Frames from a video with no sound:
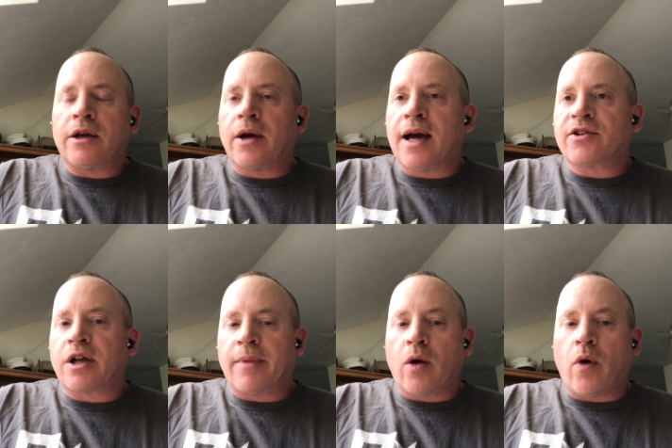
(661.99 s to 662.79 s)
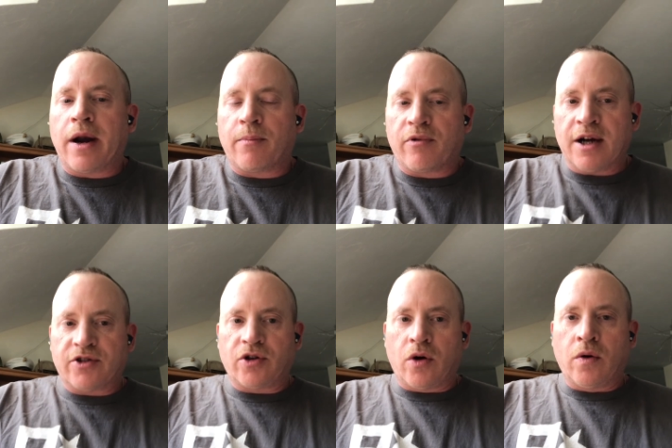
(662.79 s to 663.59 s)
guys are going to be quite impressed.
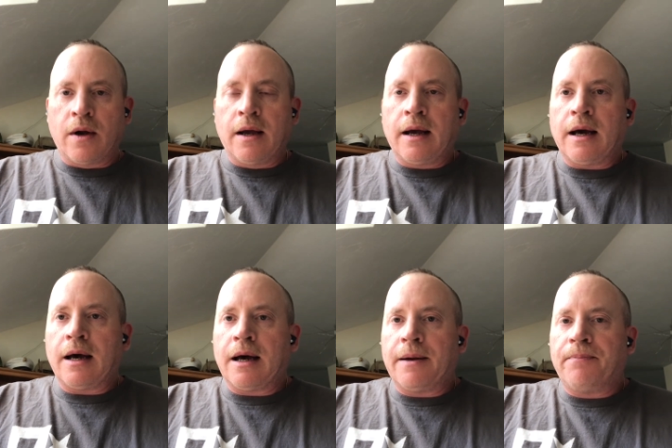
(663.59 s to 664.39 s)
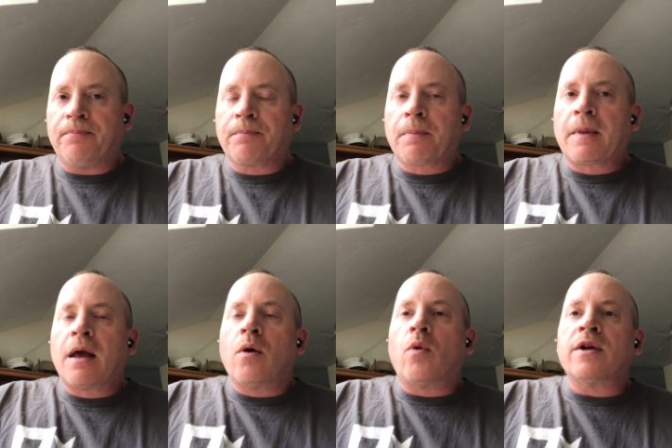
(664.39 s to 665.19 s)
So
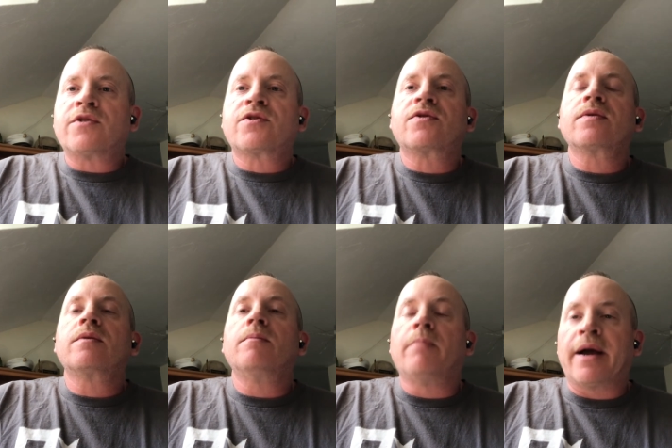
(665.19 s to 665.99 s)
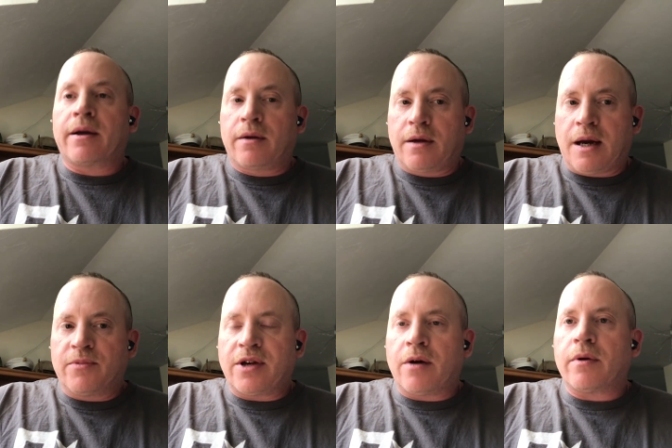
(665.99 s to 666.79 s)
once Mike
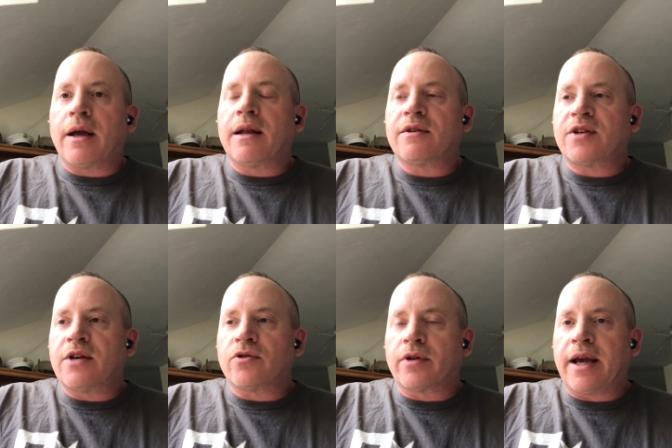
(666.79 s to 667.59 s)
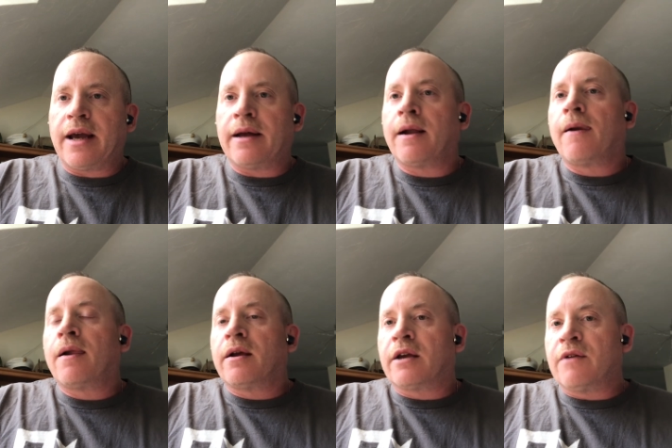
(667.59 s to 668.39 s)
comes out and says okay,
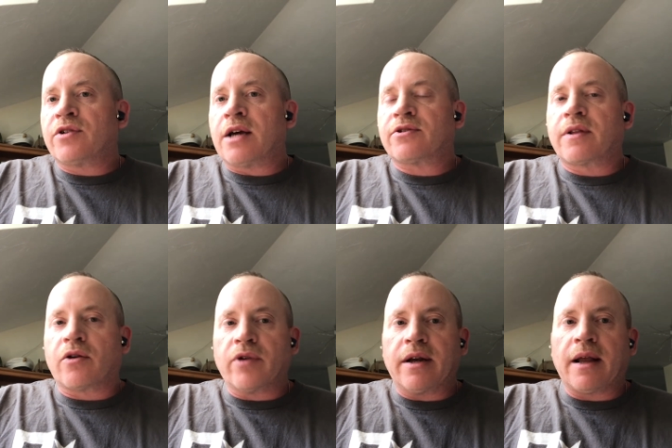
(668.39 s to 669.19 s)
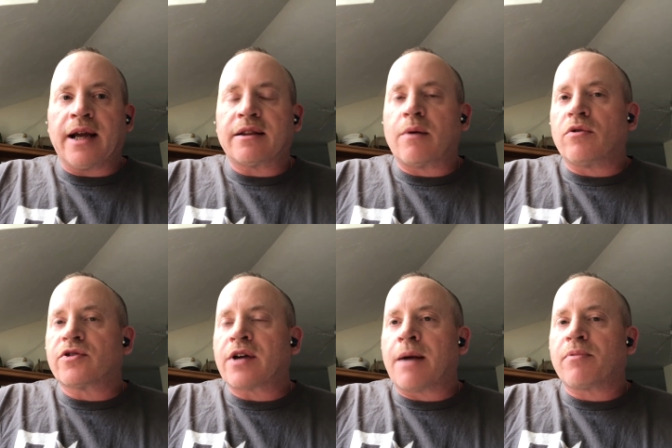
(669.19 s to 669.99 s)
gives us the green light, then we'll
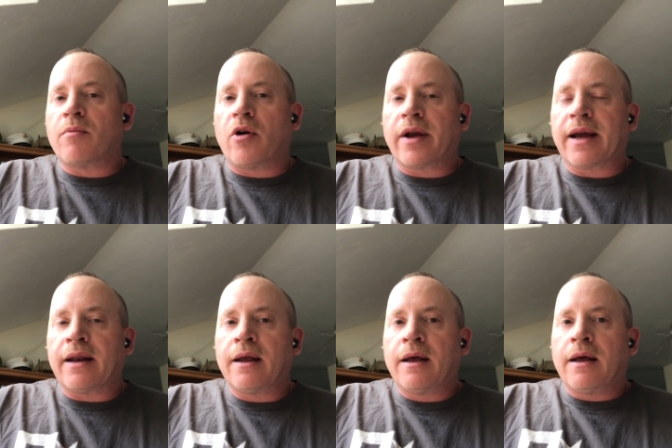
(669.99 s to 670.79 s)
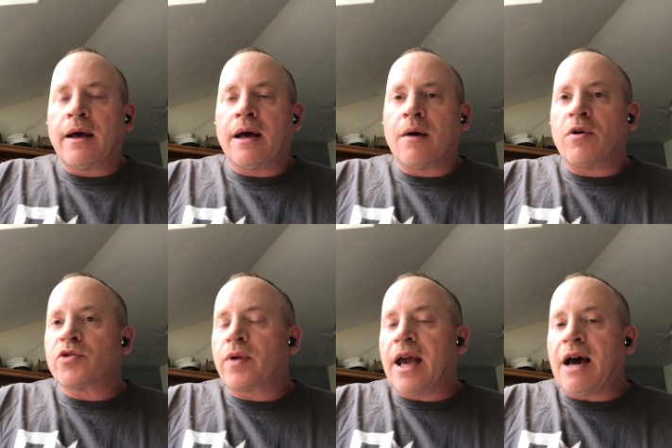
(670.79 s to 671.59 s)
start promoting it once
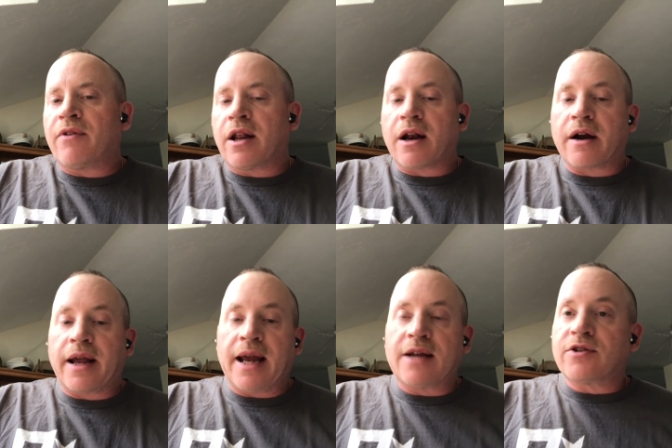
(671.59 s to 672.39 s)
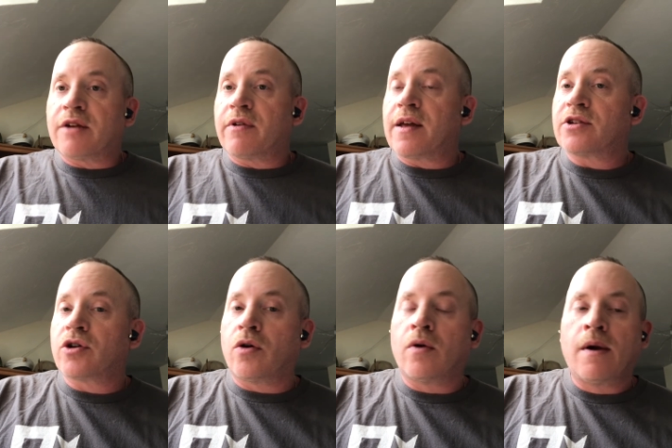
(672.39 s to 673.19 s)
we have it in our hands and everything.
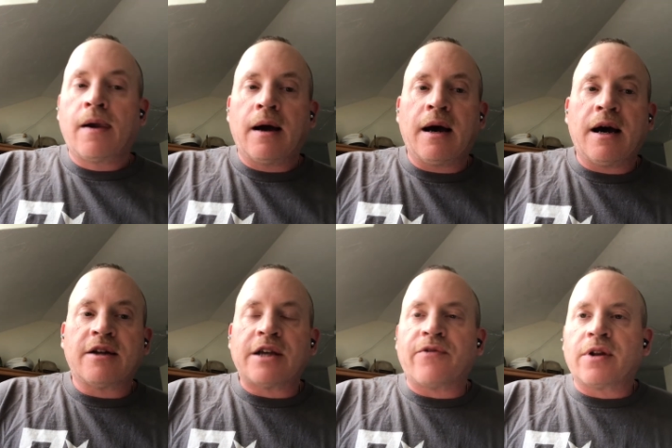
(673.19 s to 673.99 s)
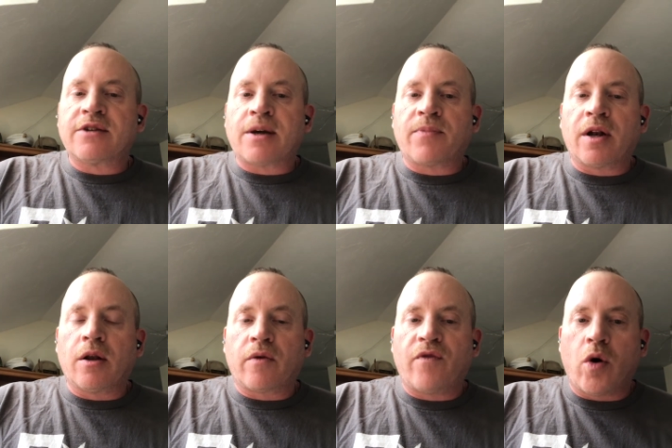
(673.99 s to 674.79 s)
So definitely something to
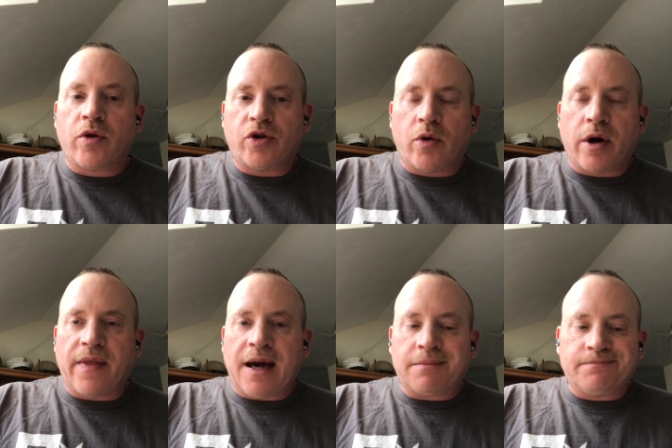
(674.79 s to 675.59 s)
look forward to on that,